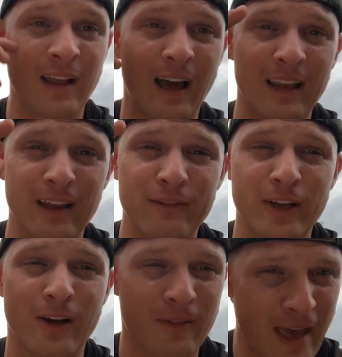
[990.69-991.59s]
I love
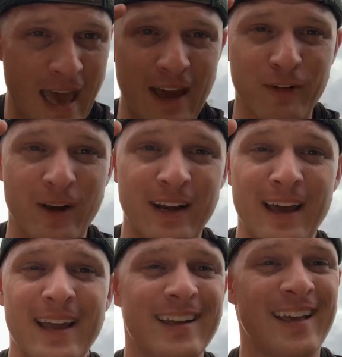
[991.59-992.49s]
y'all. Have a great
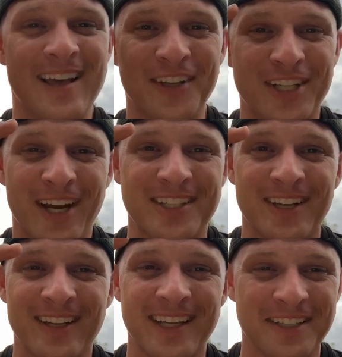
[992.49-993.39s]
night. I'll talk to
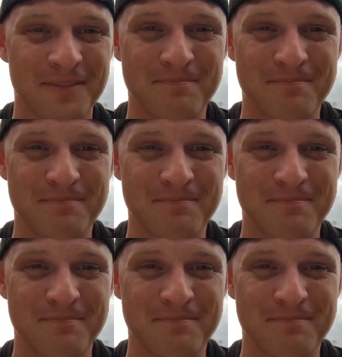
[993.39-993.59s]
y'all later.